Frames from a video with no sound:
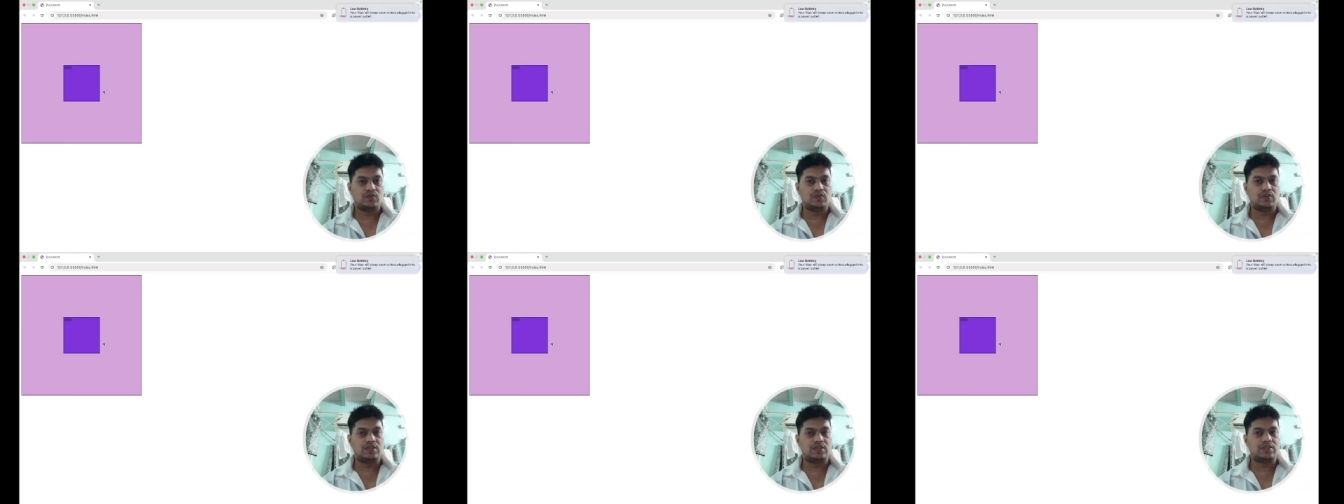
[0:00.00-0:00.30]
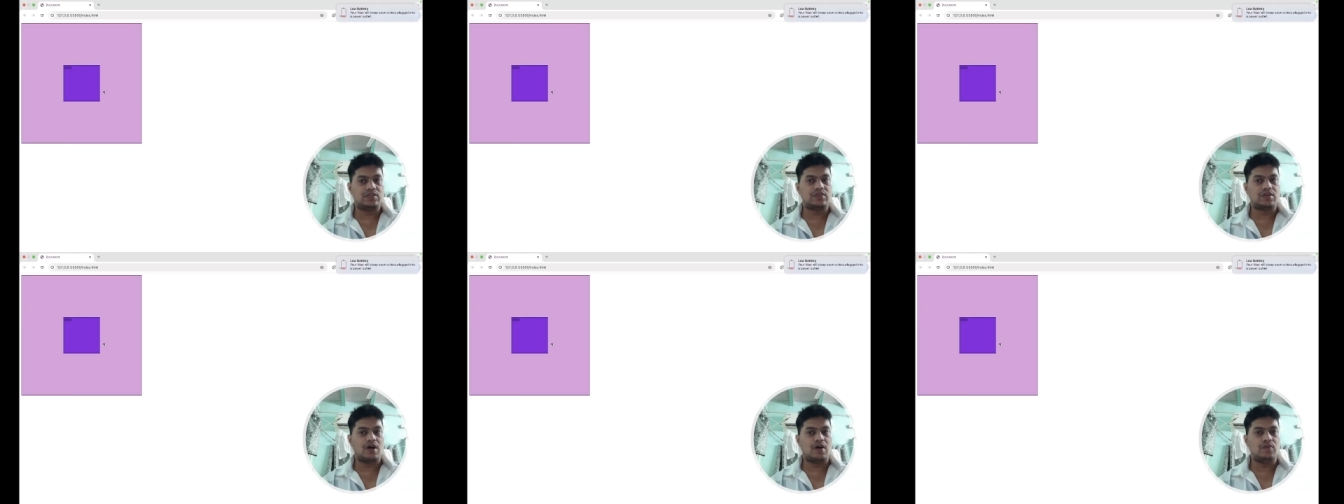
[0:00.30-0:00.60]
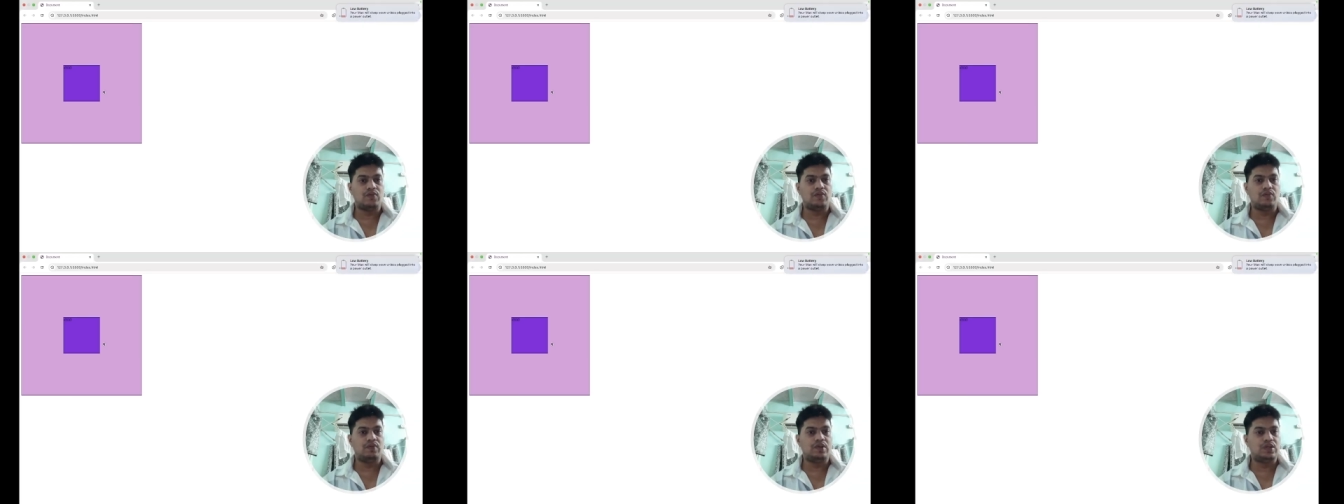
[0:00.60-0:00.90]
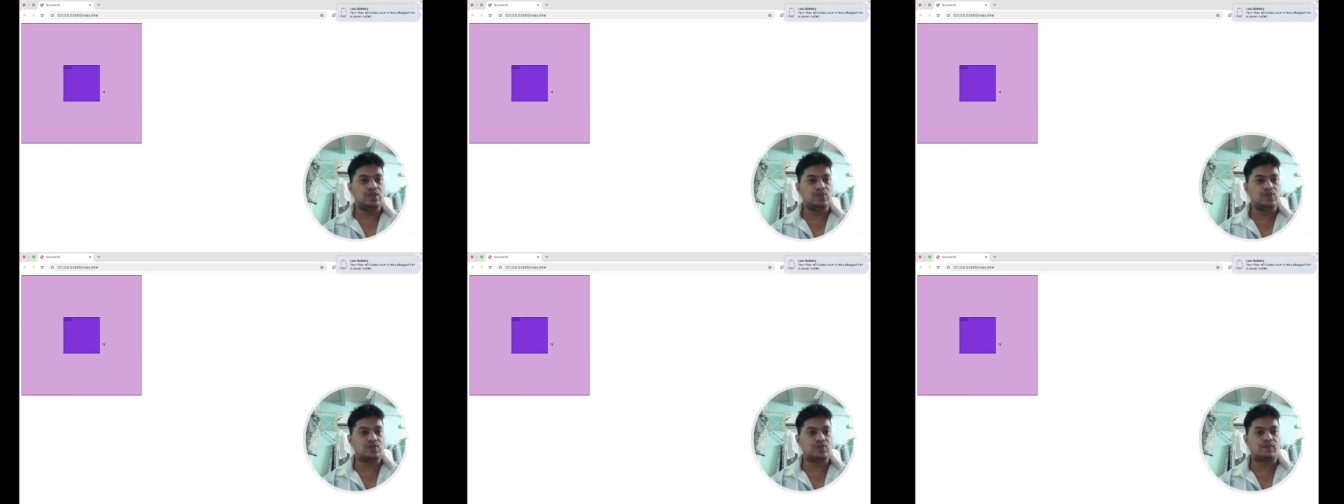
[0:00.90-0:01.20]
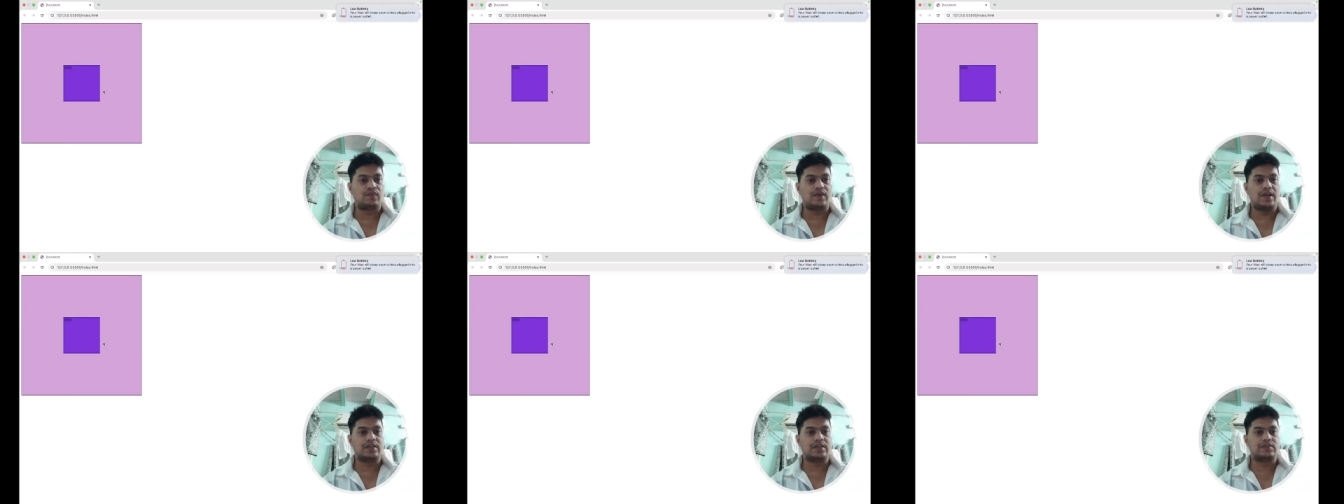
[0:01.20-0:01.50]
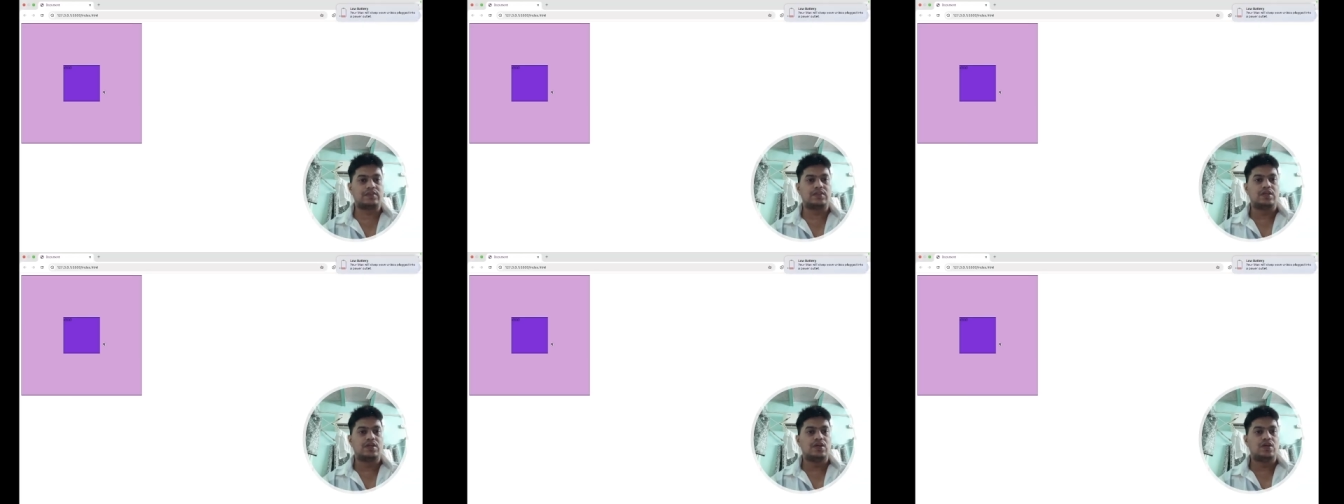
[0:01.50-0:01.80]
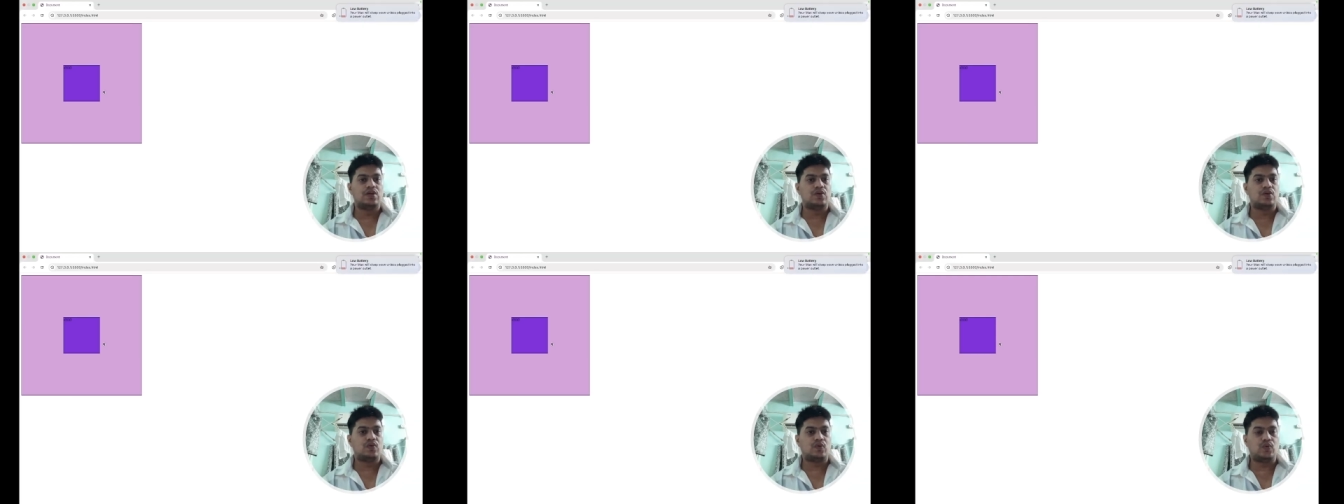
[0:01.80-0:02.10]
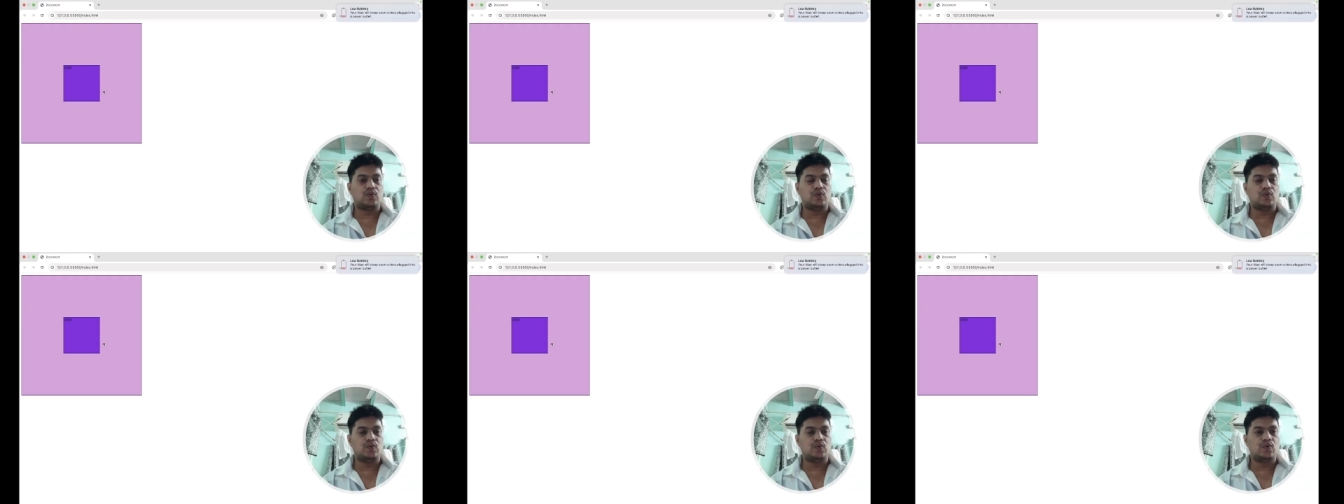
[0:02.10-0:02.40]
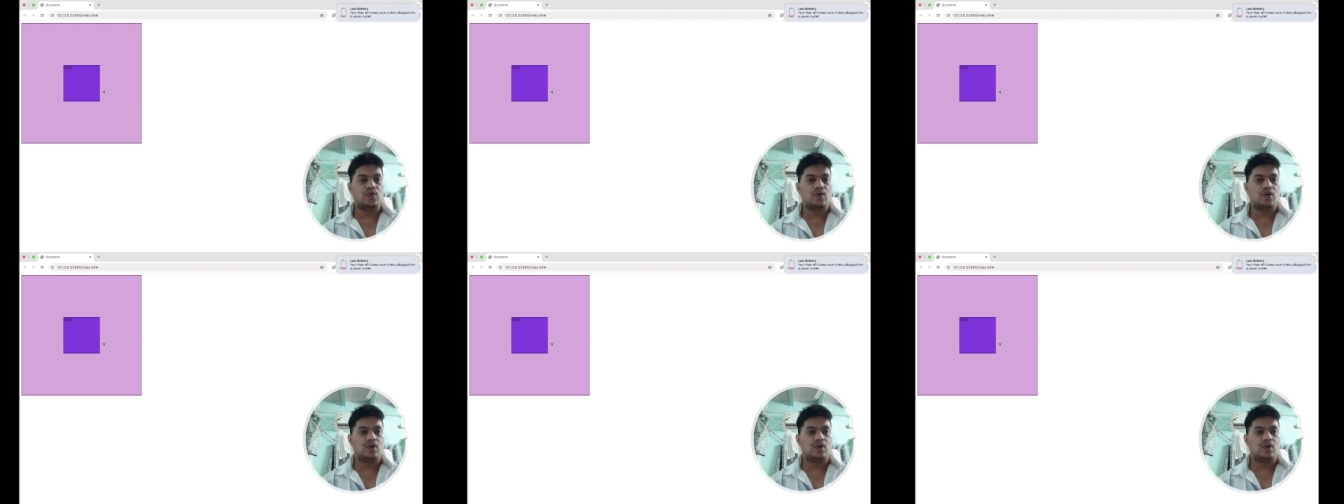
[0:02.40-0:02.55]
this is how you will use flex to